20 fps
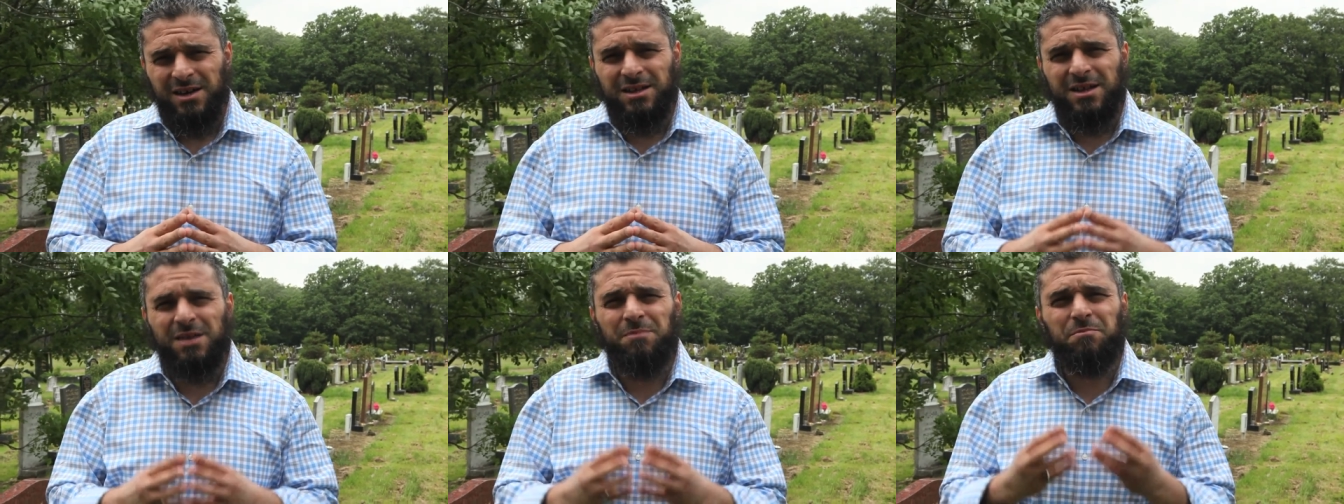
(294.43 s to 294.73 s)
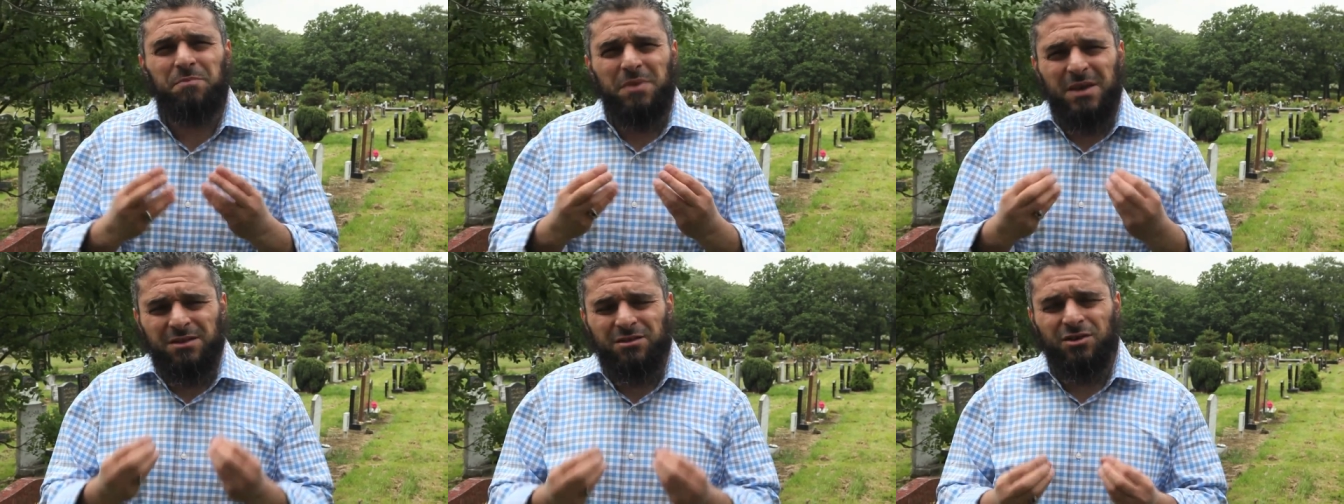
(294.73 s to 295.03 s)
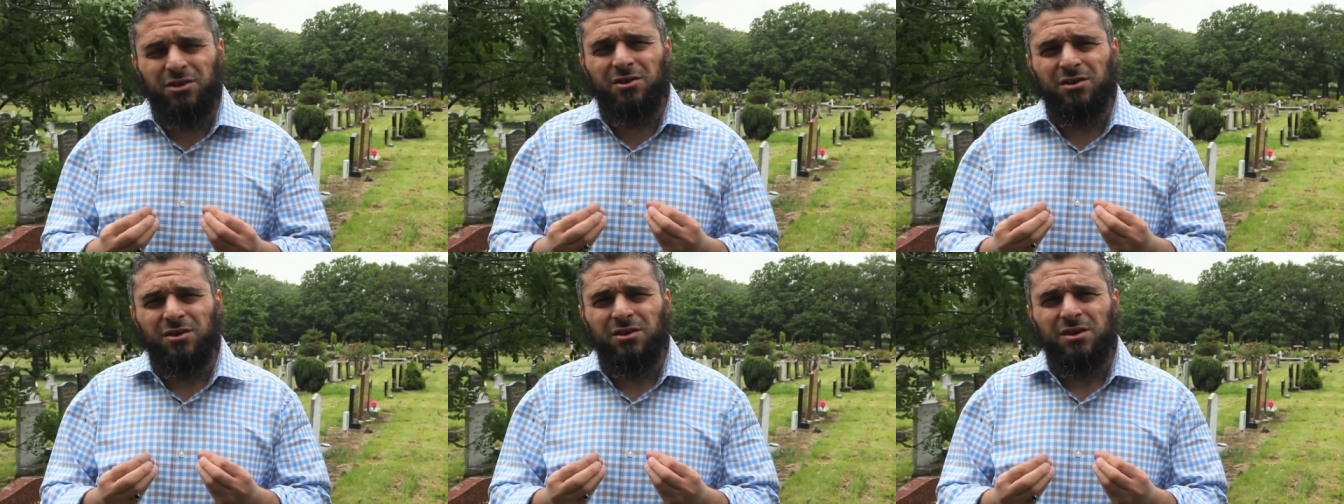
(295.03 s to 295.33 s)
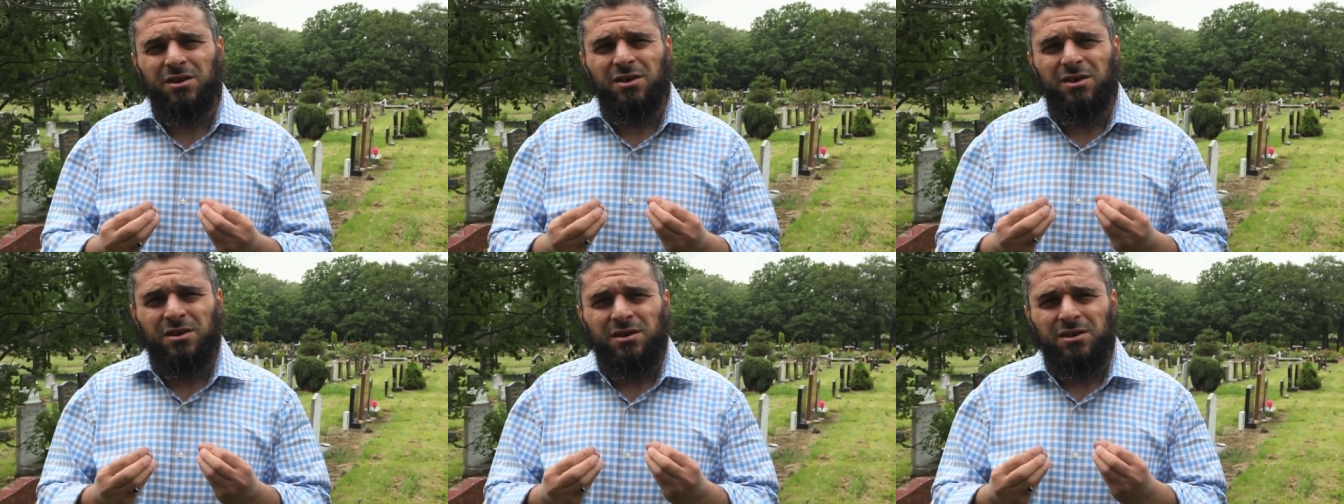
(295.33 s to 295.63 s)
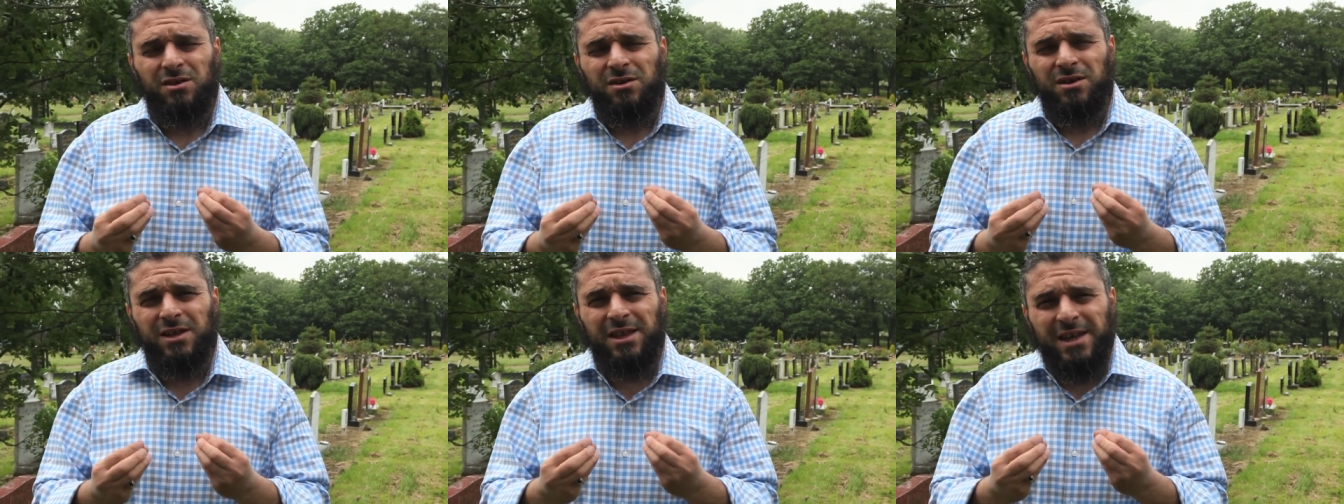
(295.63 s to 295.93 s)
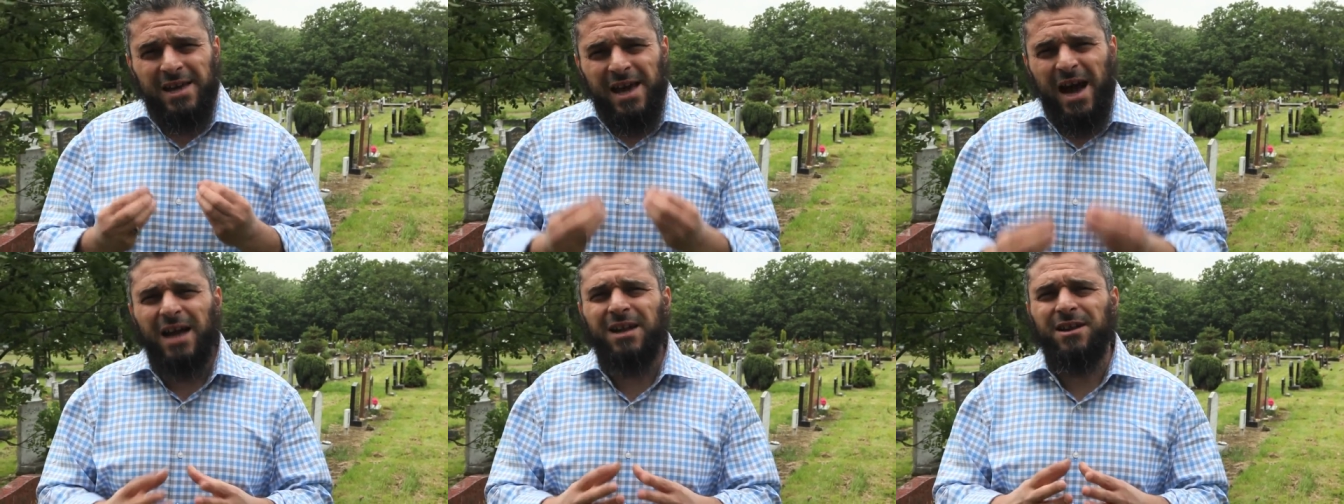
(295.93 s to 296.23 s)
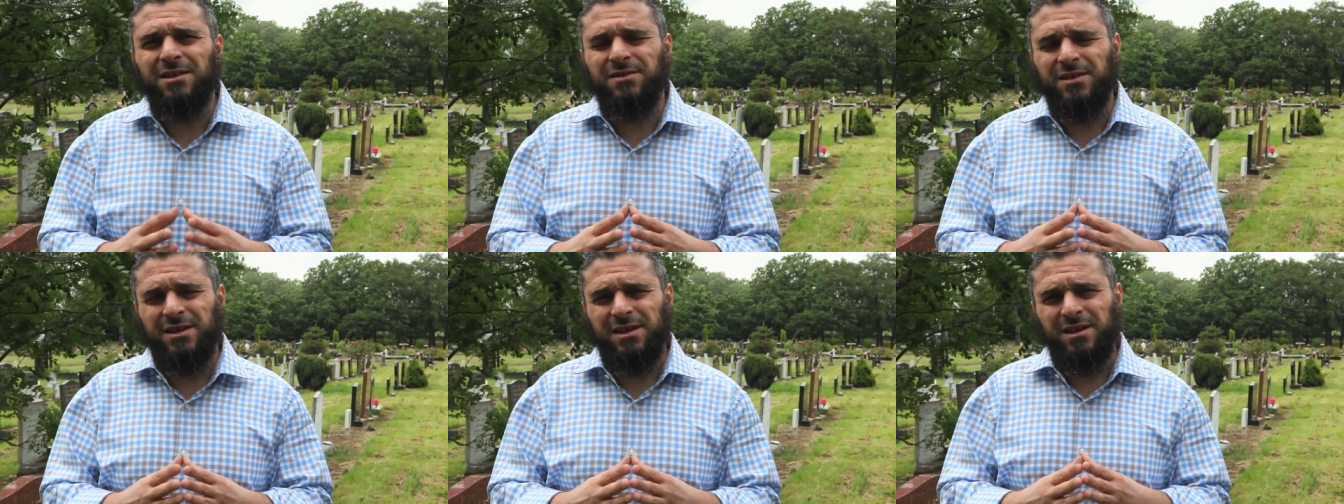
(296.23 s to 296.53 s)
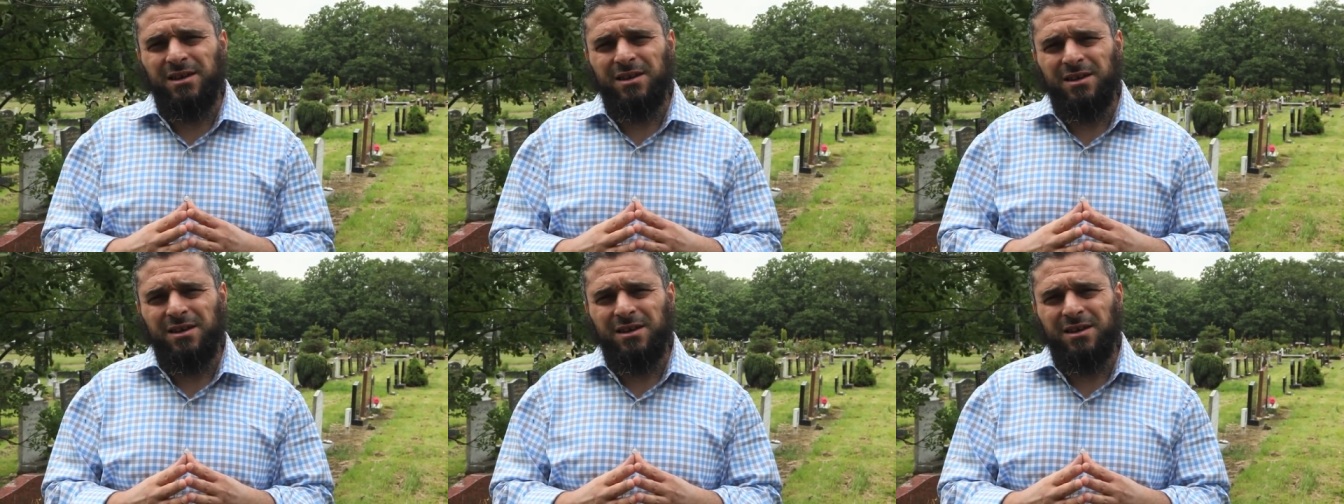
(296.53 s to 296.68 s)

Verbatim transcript: the bitter reality.